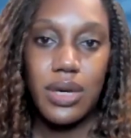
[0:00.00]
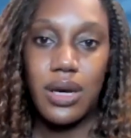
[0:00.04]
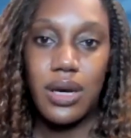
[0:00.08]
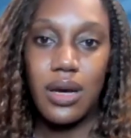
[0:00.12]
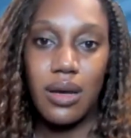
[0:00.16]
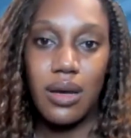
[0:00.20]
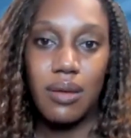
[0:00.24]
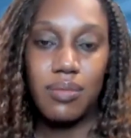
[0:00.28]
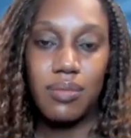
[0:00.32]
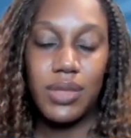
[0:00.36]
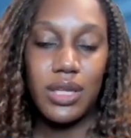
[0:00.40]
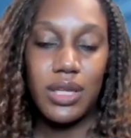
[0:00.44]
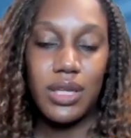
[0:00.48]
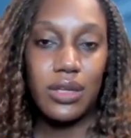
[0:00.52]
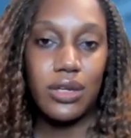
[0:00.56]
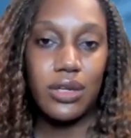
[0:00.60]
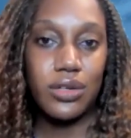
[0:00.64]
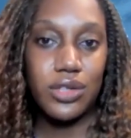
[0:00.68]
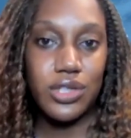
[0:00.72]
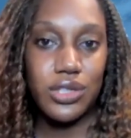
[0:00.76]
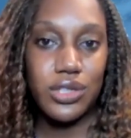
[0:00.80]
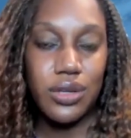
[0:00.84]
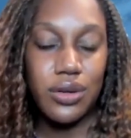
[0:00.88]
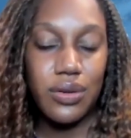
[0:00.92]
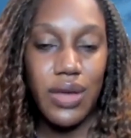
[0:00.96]
the
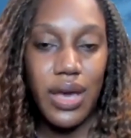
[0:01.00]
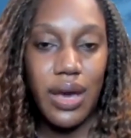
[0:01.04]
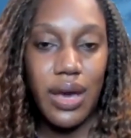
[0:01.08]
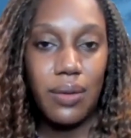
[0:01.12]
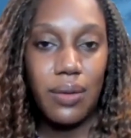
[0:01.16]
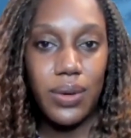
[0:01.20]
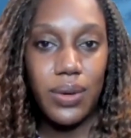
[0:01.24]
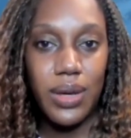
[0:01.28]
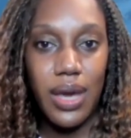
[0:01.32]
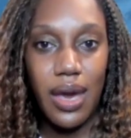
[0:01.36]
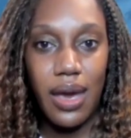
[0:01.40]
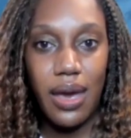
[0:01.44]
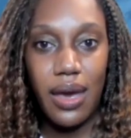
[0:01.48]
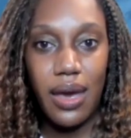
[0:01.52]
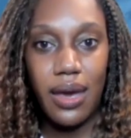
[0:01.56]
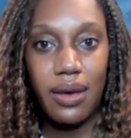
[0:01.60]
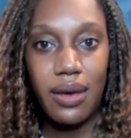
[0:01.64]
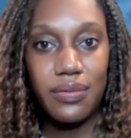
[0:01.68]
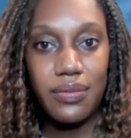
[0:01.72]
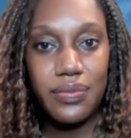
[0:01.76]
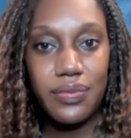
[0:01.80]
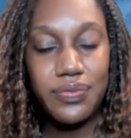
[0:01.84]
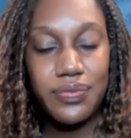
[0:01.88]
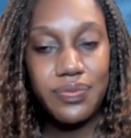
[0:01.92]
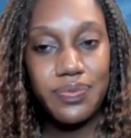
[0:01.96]
literature that we
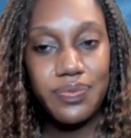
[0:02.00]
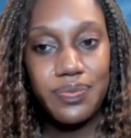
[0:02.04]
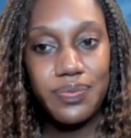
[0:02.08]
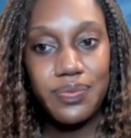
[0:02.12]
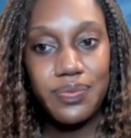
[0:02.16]
have.